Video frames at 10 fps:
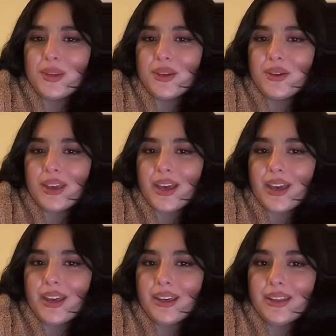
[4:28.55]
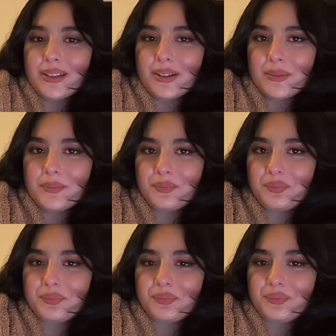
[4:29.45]
the UK.
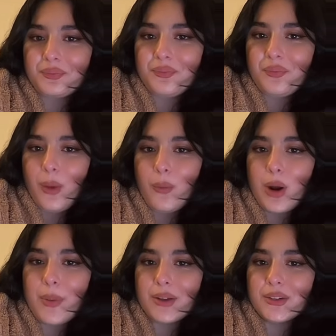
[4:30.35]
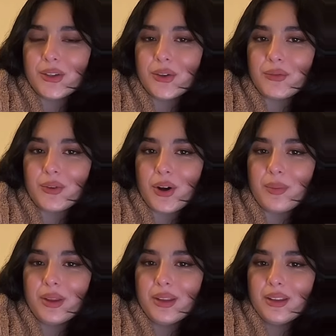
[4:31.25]
Whereabouts are you
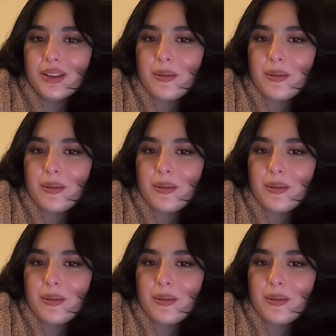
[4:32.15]
from?